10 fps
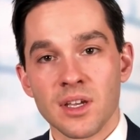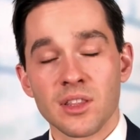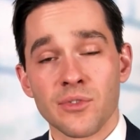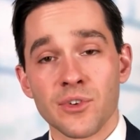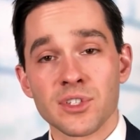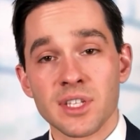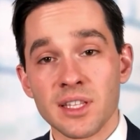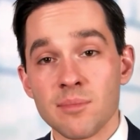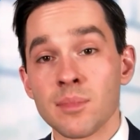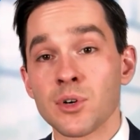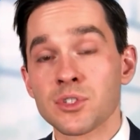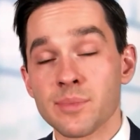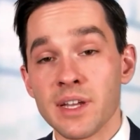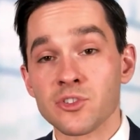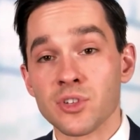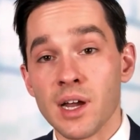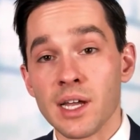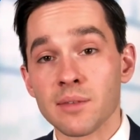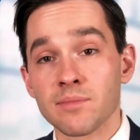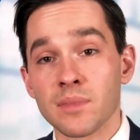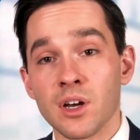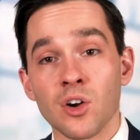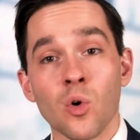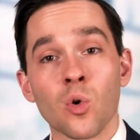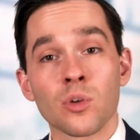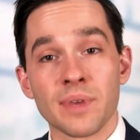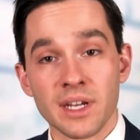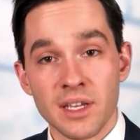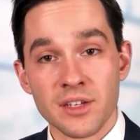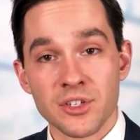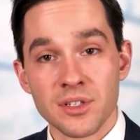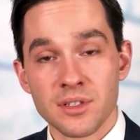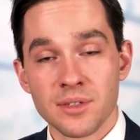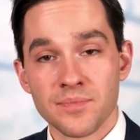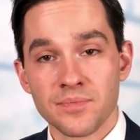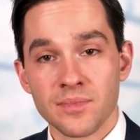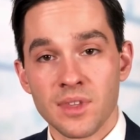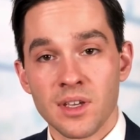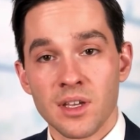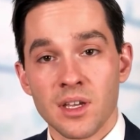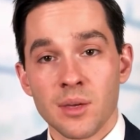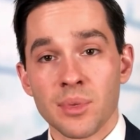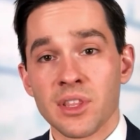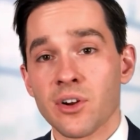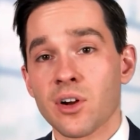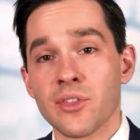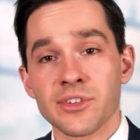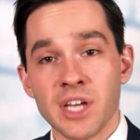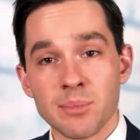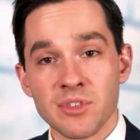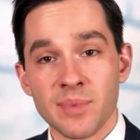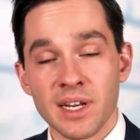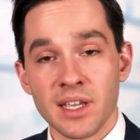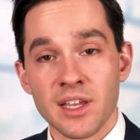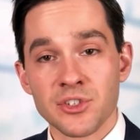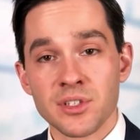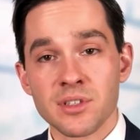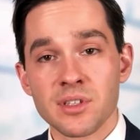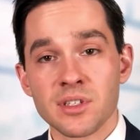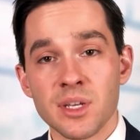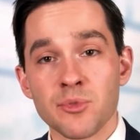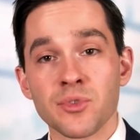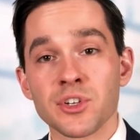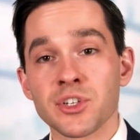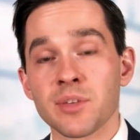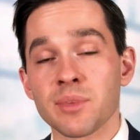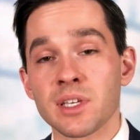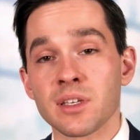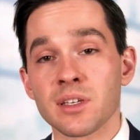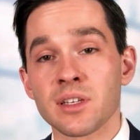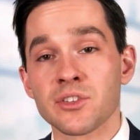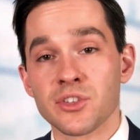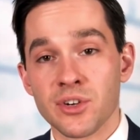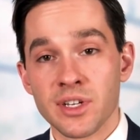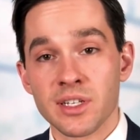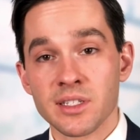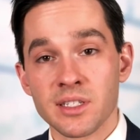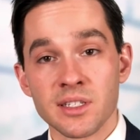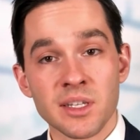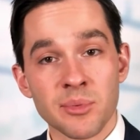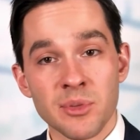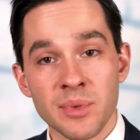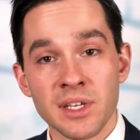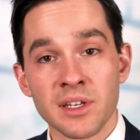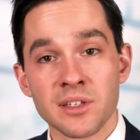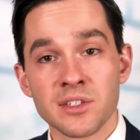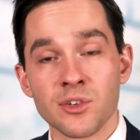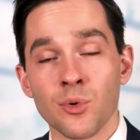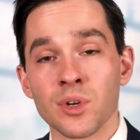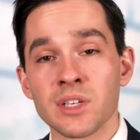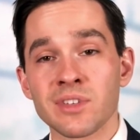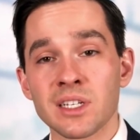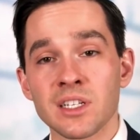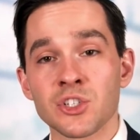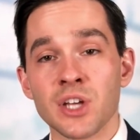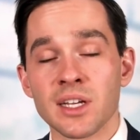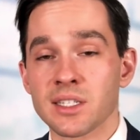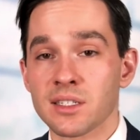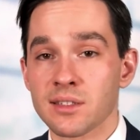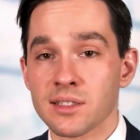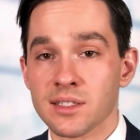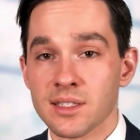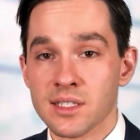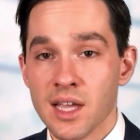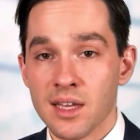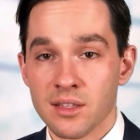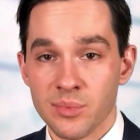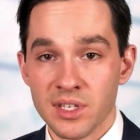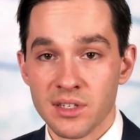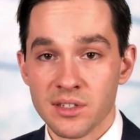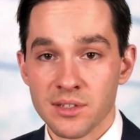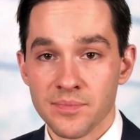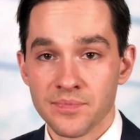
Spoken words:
The first thing that most men try are oral medications. But there are other types of medications, some of which can be inserted into the tip of the penis or even injected into the side of the penis.